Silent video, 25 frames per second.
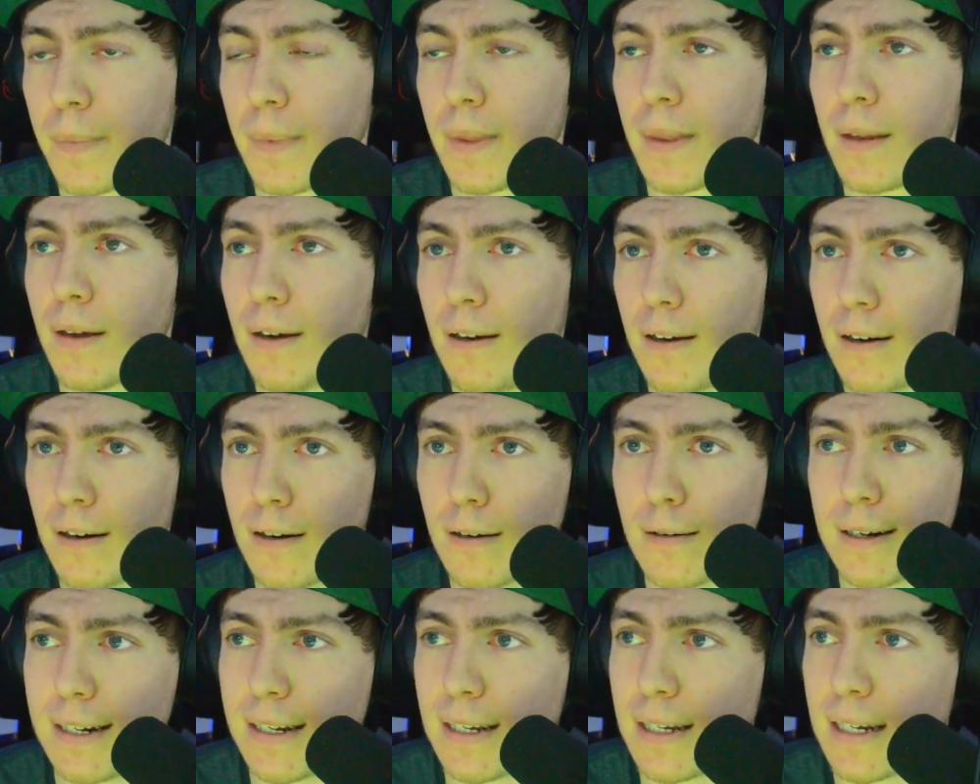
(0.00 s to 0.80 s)

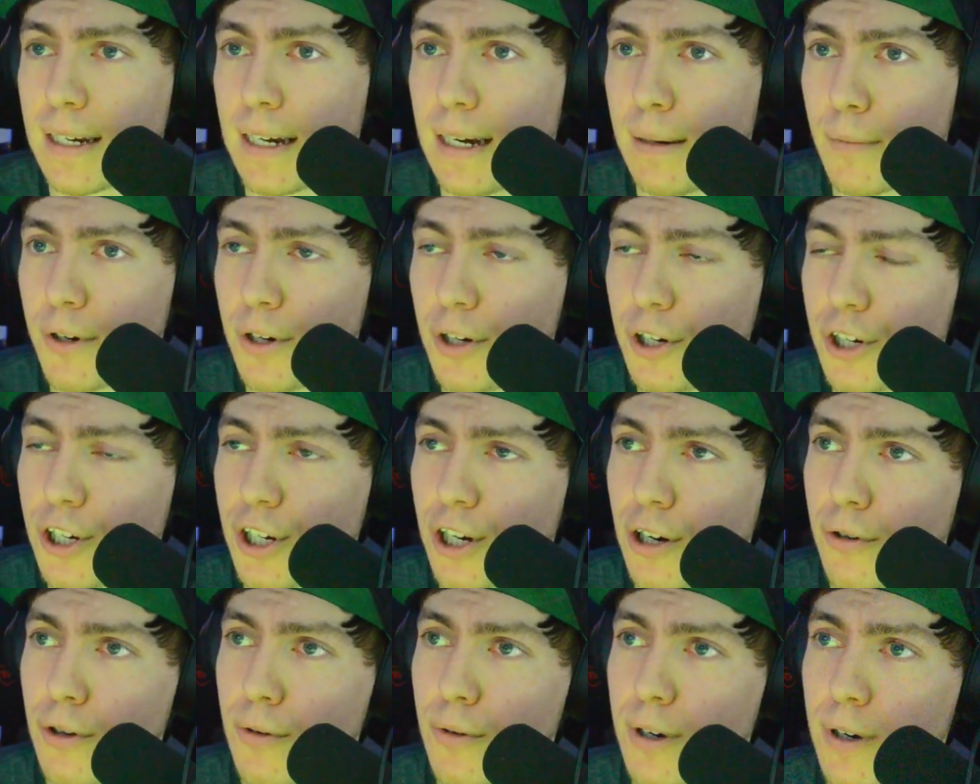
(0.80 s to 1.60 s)
Alright, I'm gonna show
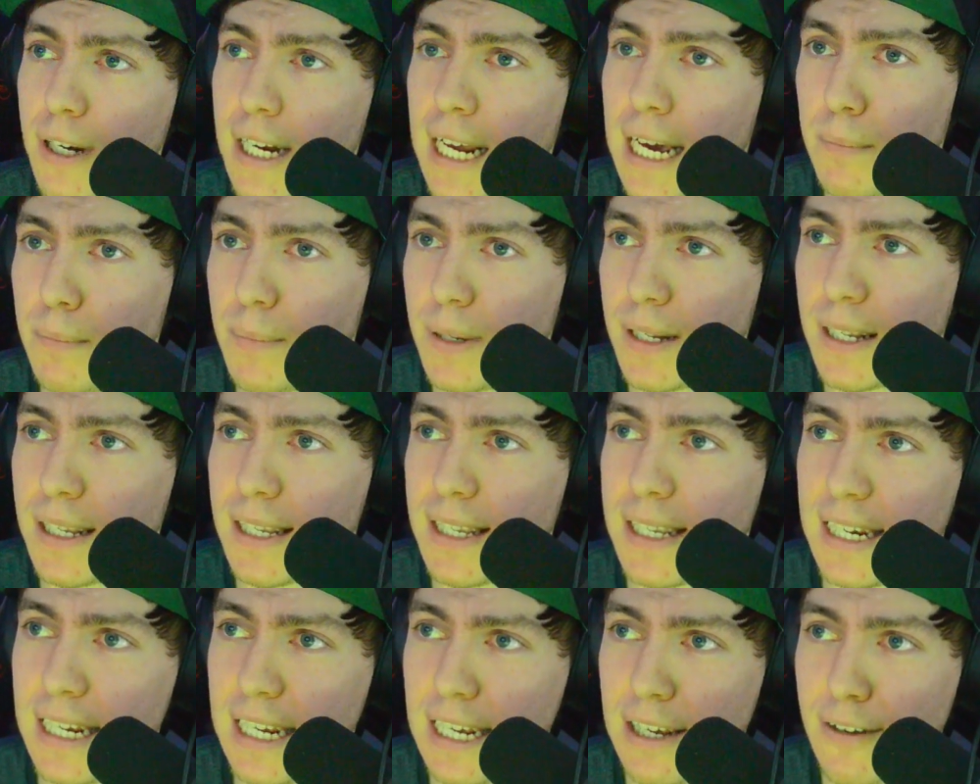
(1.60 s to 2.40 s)
you what happens
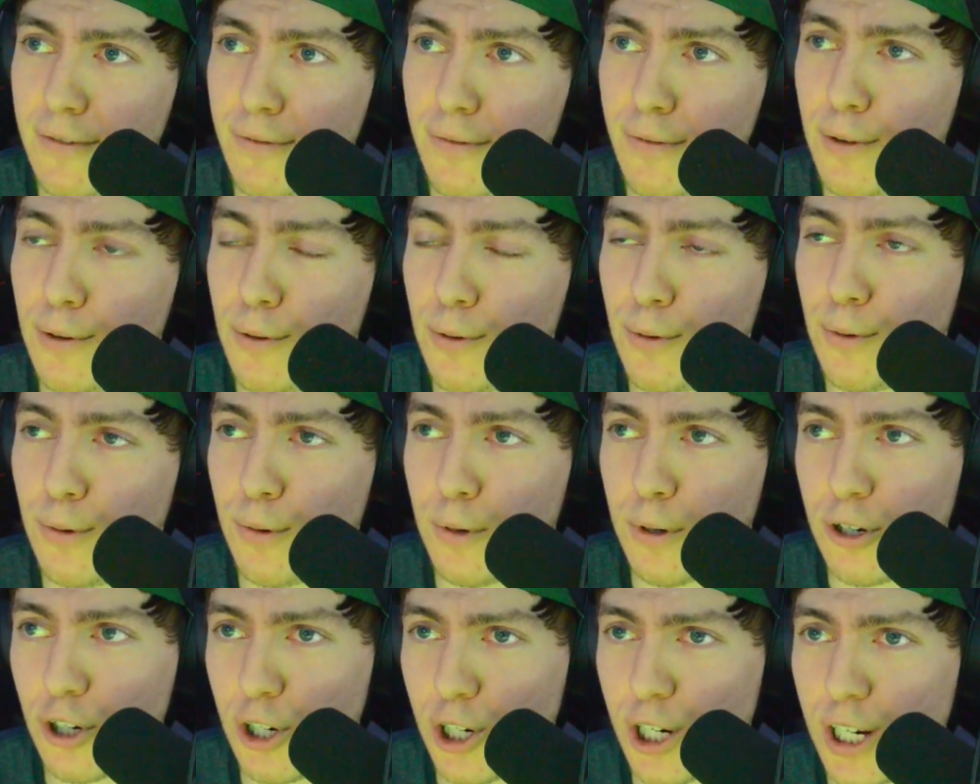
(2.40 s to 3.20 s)
if you
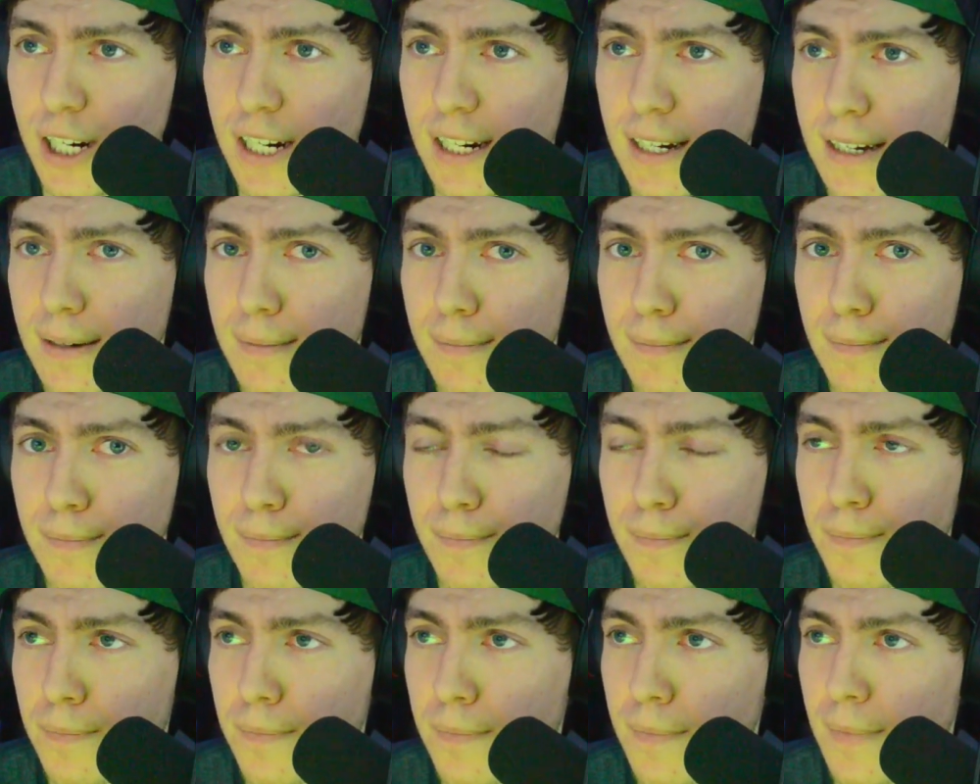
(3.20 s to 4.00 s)
shield
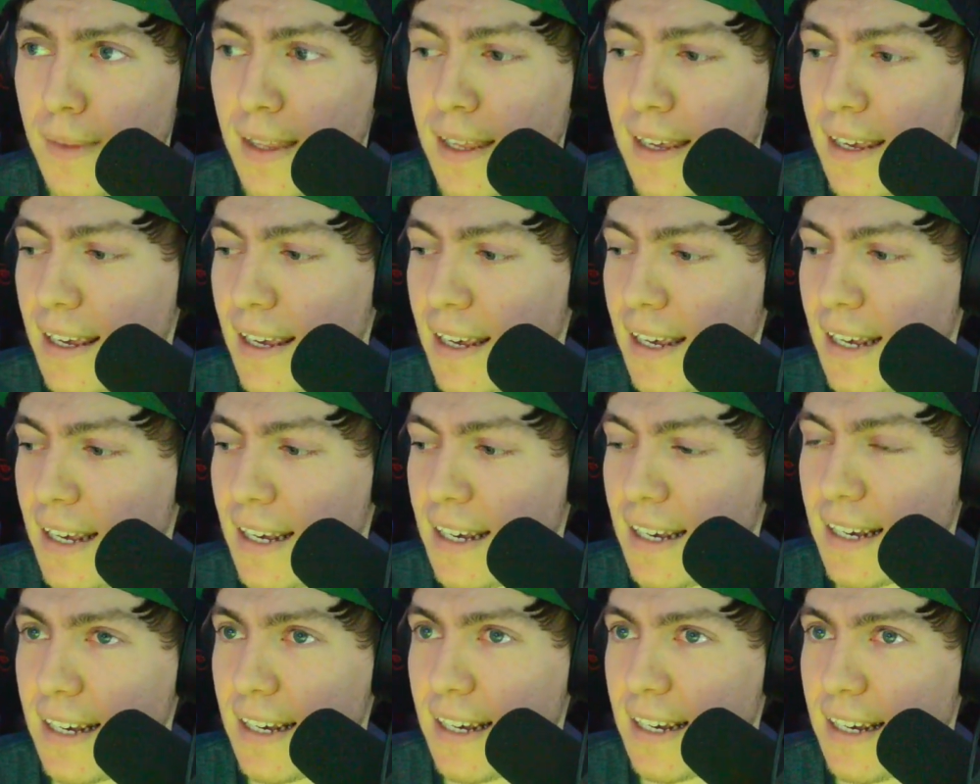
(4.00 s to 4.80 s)

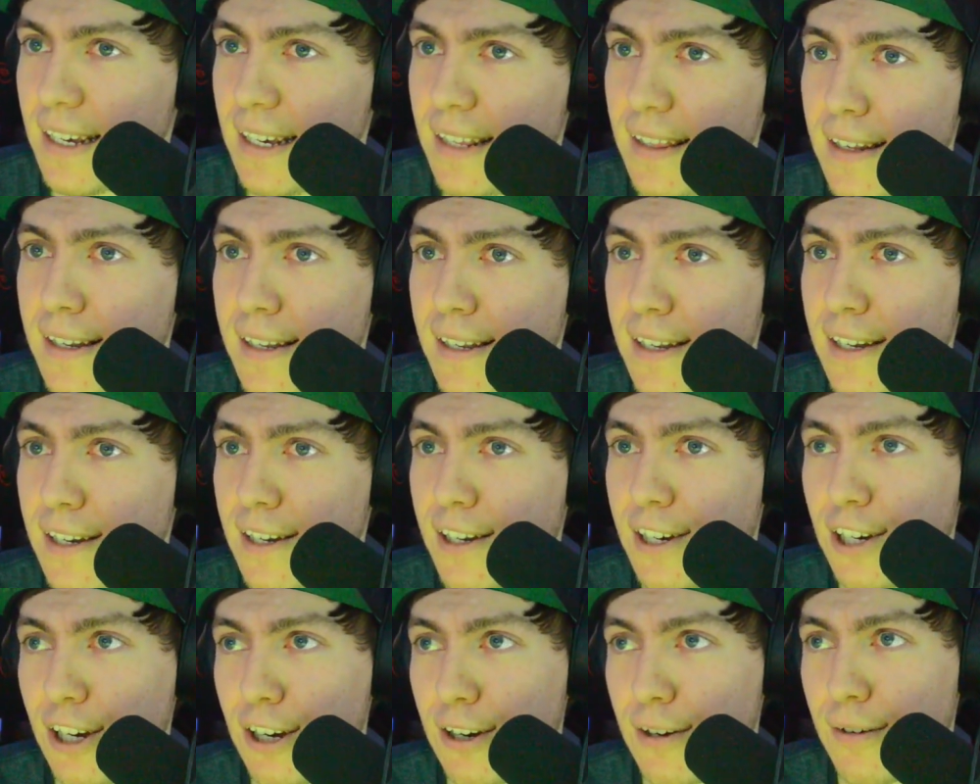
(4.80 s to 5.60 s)
in this
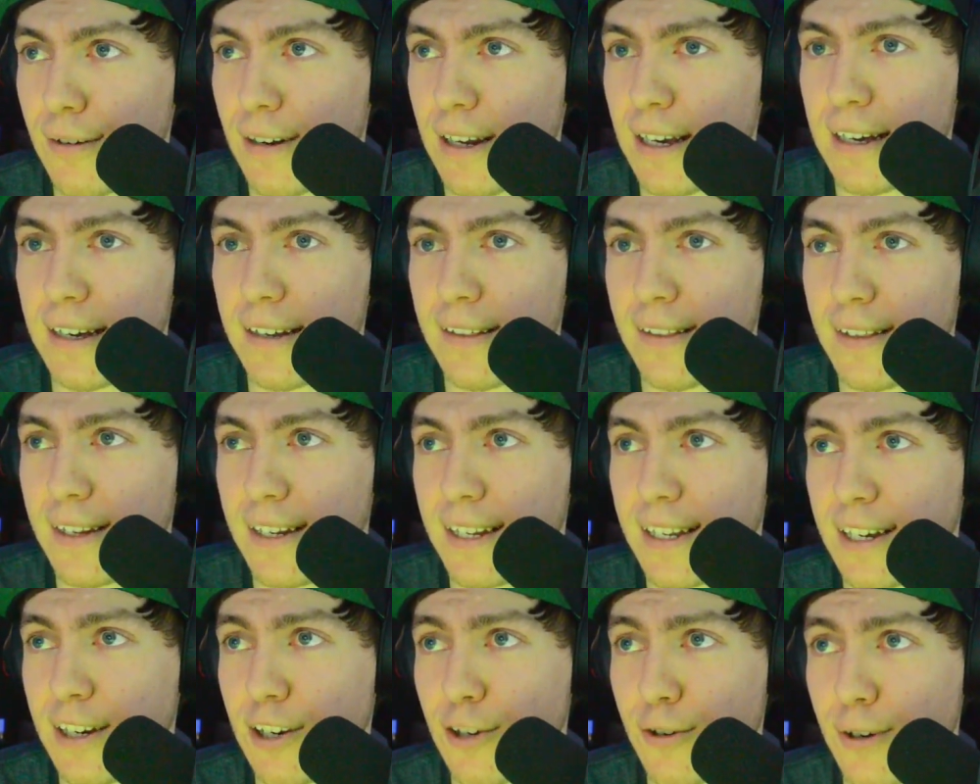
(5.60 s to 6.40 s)

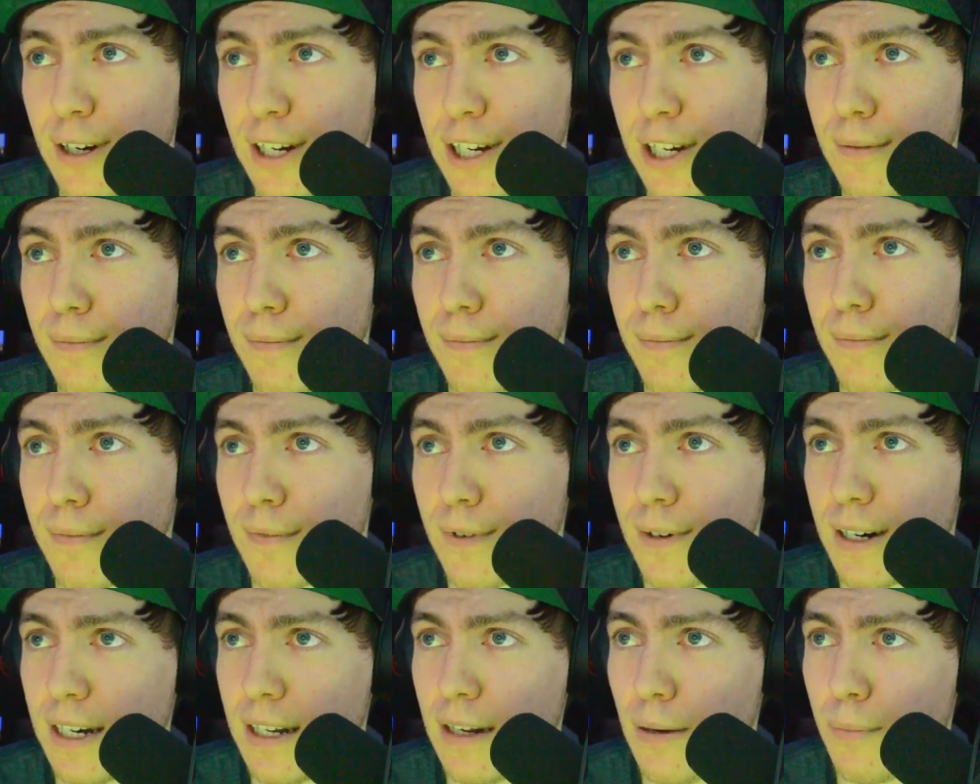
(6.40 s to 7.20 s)
situation.
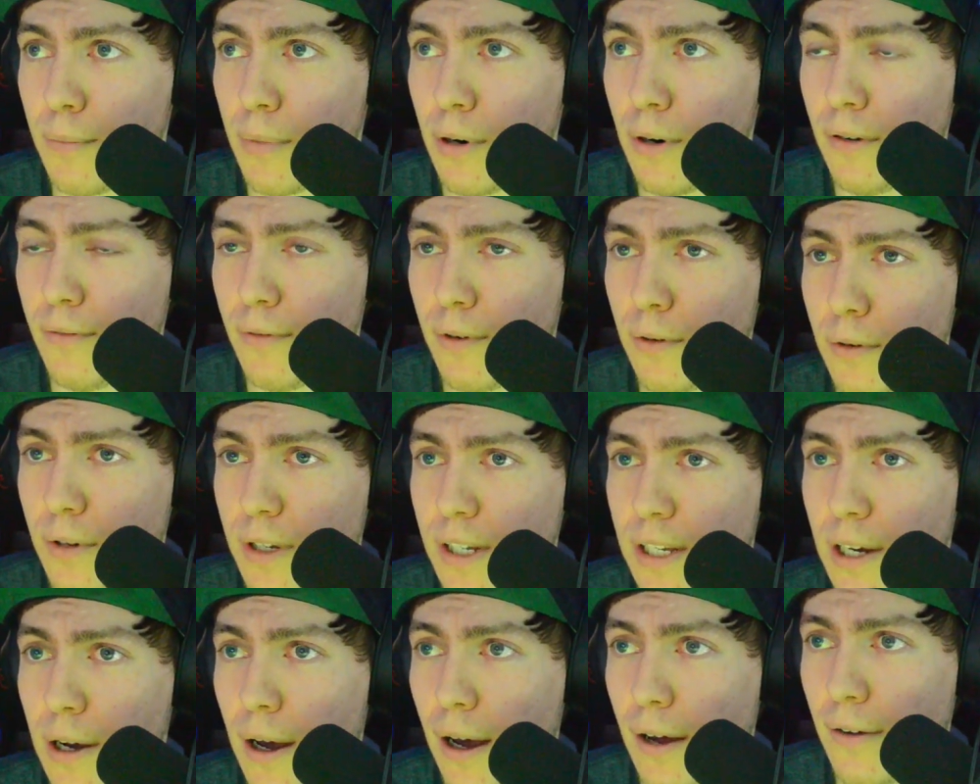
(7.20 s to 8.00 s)
Alright, opponent throws
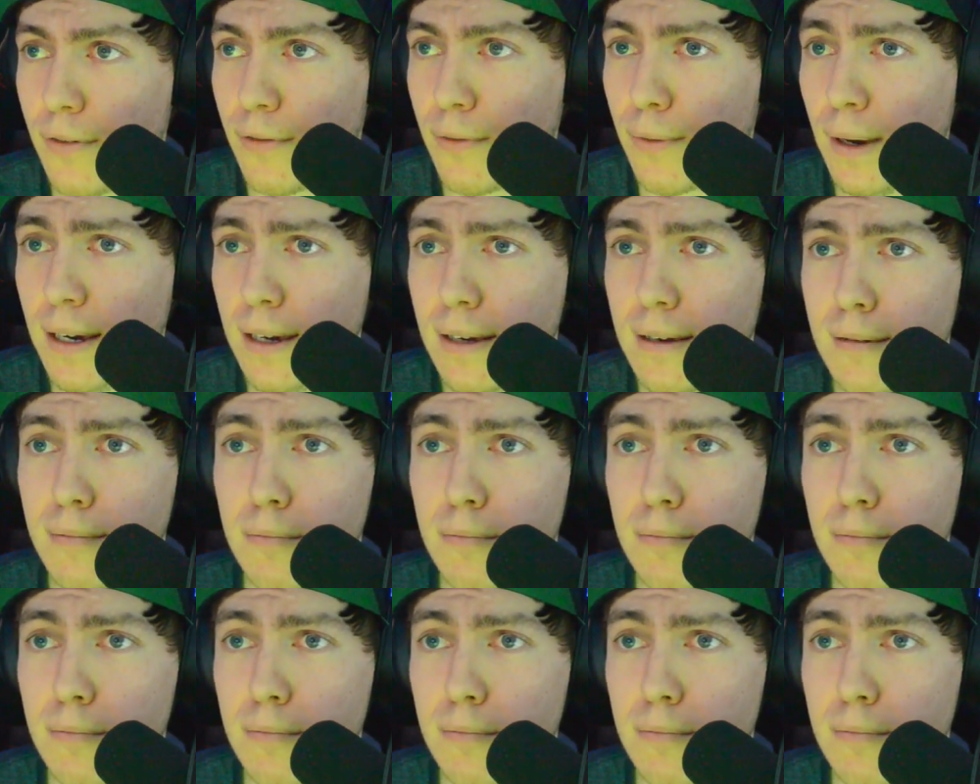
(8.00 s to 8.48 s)
Earthquake.